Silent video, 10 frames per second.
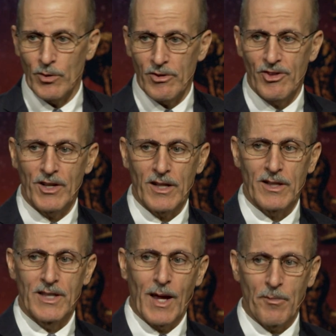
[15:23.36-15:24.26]
son at the
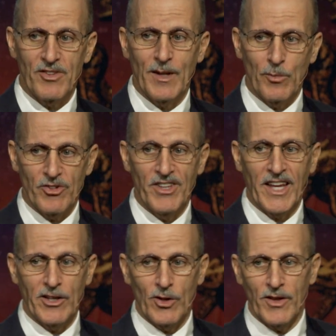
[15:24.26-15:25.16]
time, his name was
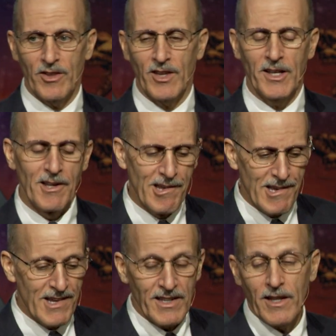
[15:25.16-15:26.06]
Daniel, they said,
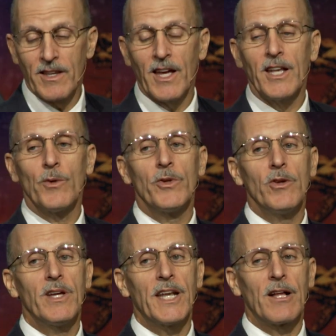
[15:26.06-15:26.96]
now Daniel, when you
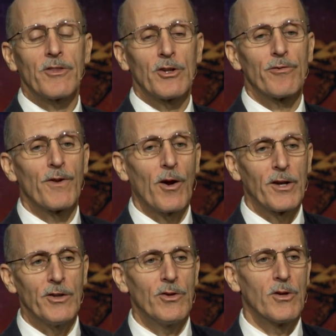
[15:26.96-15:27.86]
get out there to Florida
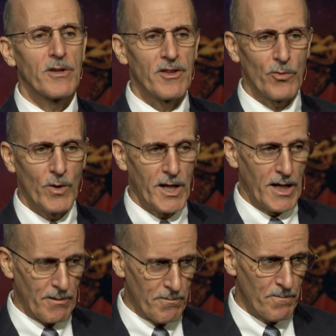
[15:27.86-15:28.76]
and you go to this wedding,
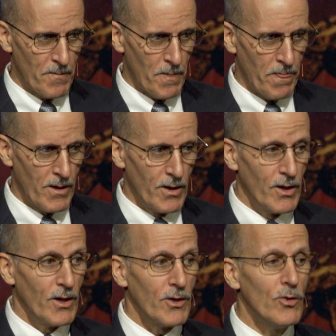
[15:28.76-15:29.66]

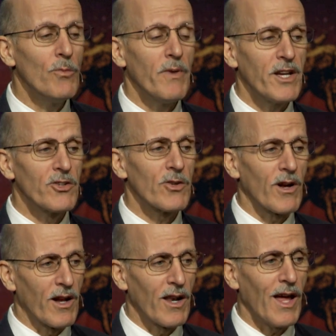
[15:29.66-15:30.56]
you make sure
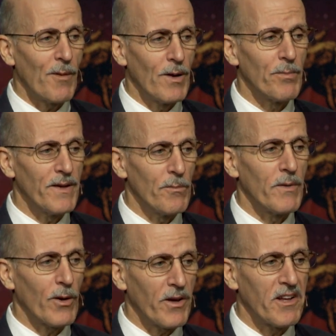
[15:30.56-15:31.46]
and climb up in
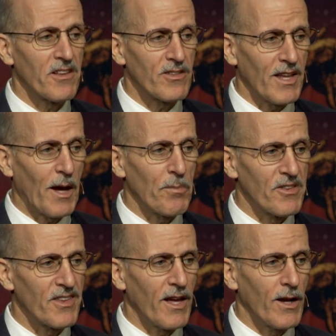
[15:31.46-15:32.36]
Mary Ann's lap and
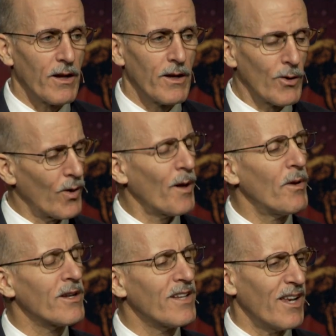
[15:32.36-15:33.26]
say,
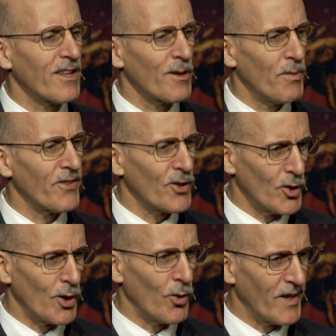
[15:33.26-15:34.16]
Grandma, tell us about the good
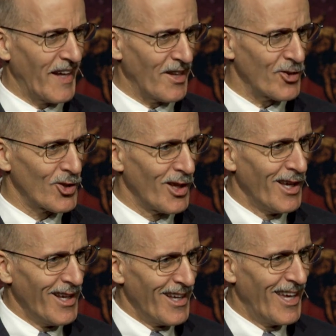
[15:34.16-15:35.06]
old days.
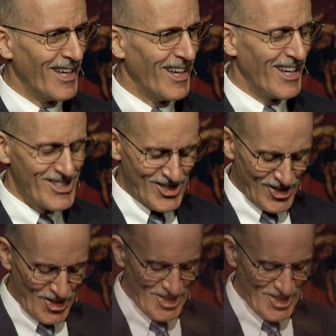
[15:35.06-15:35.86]
So